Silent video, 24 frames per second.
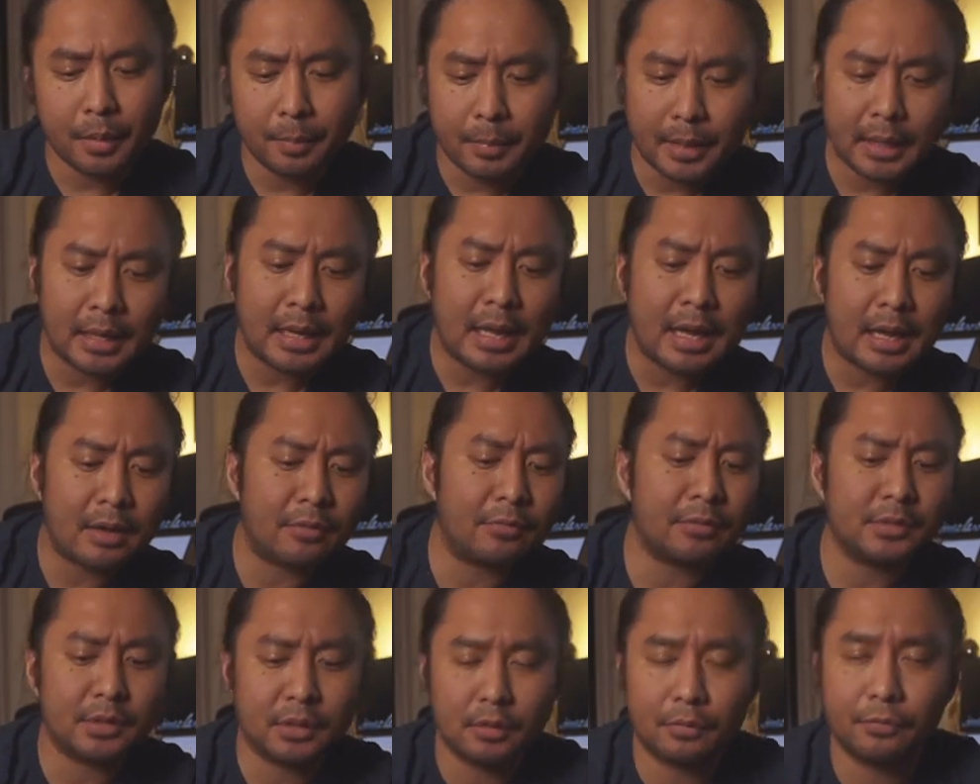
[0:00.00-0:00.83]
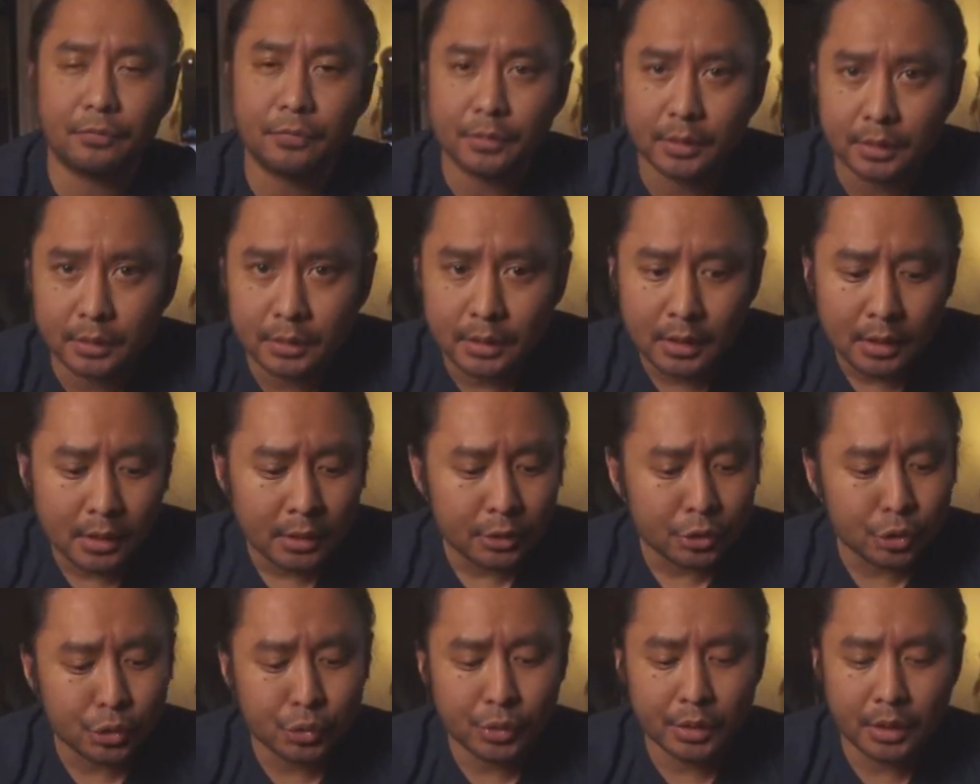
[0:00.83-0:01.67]
where I might have a different
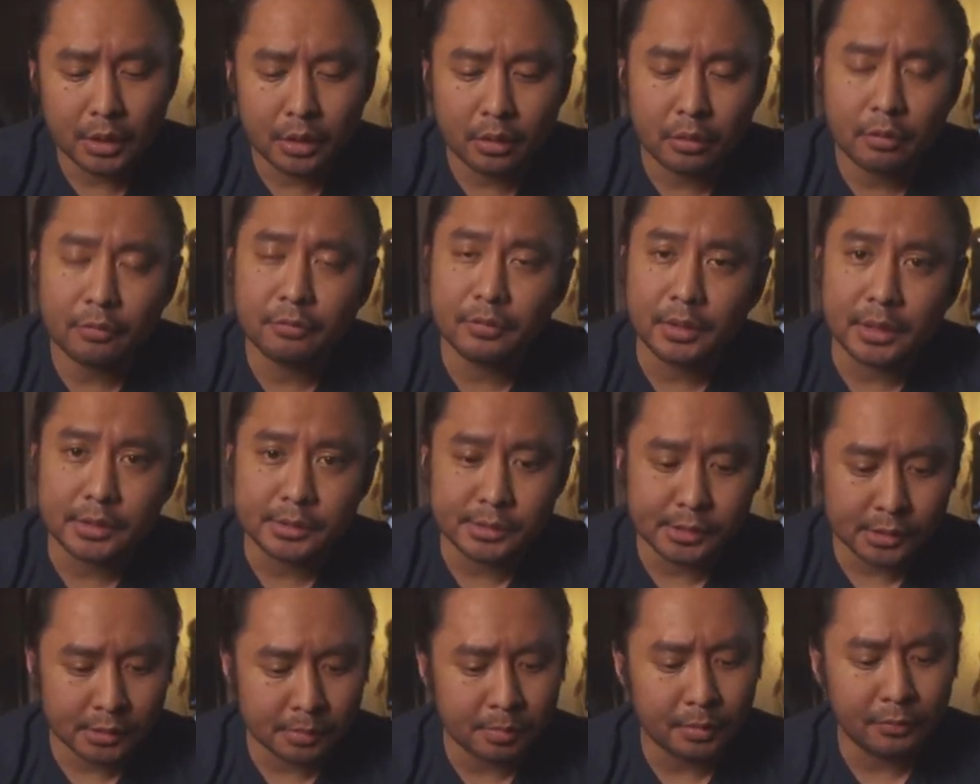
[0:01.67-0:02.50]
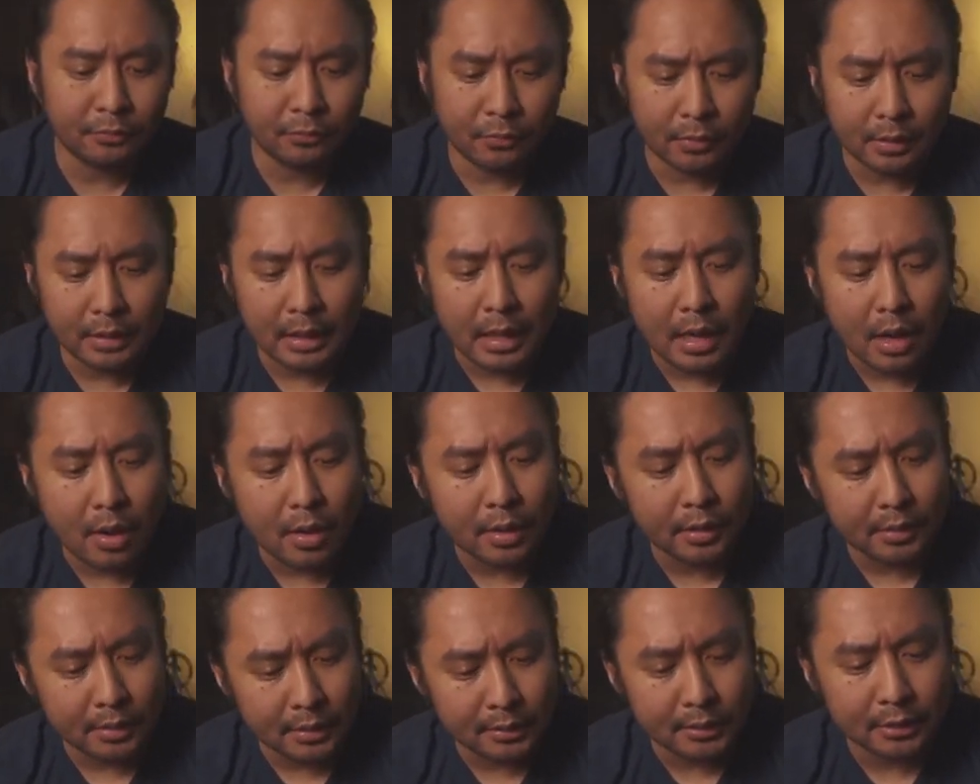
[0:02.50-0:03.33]
trio of lenses, but for now,
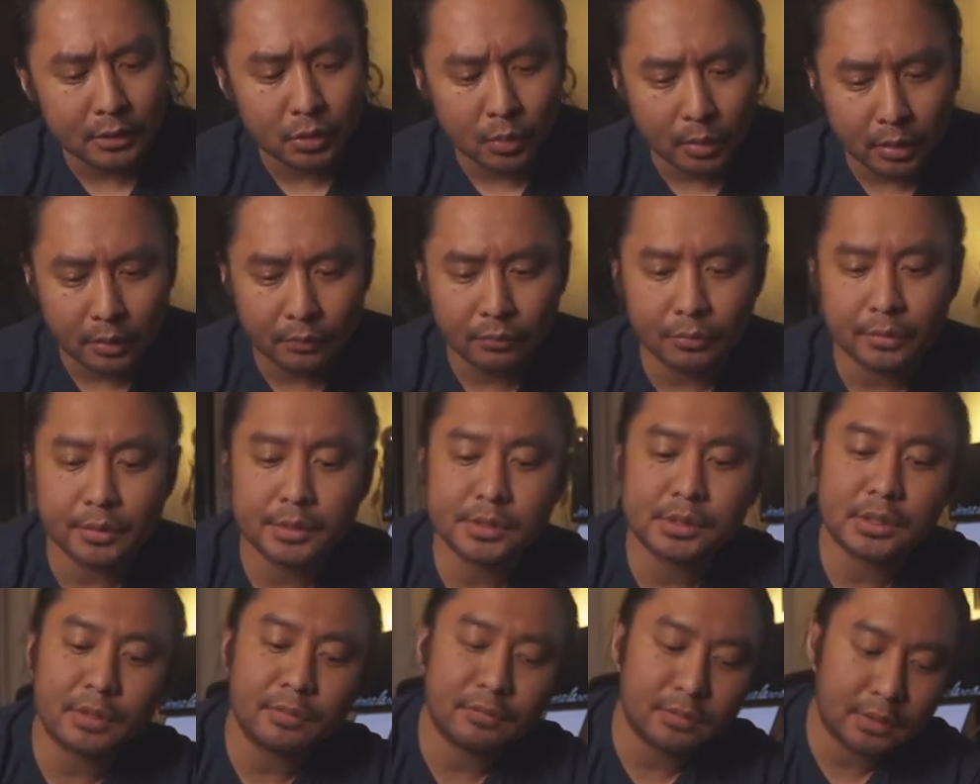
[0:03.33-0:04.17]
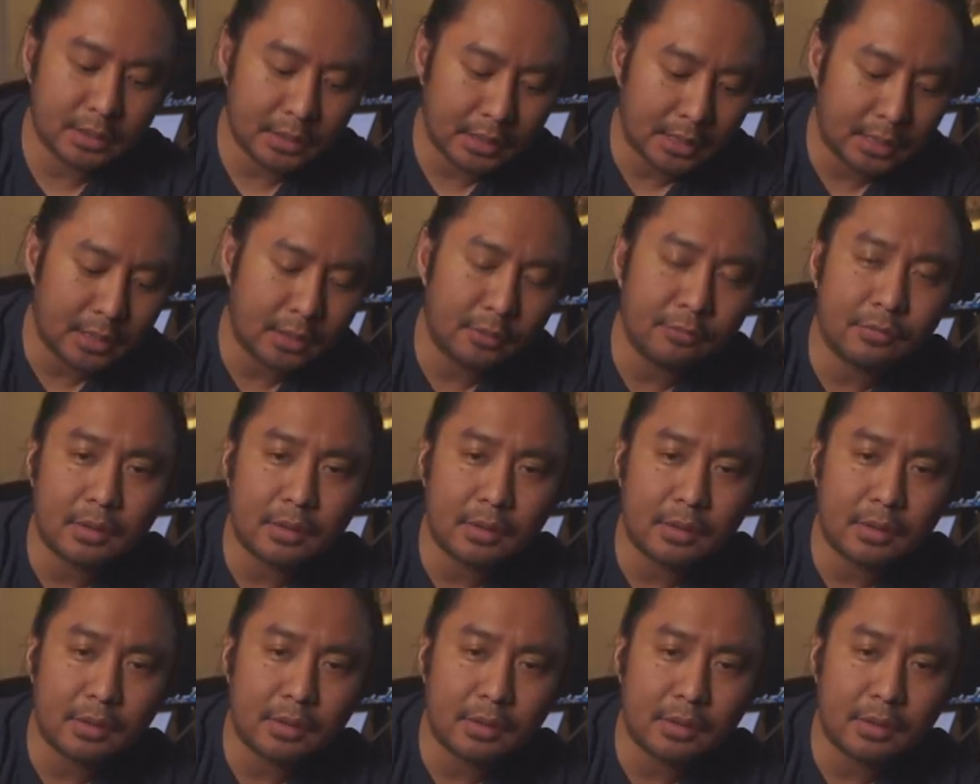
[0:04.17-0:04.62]
I think the 24-70,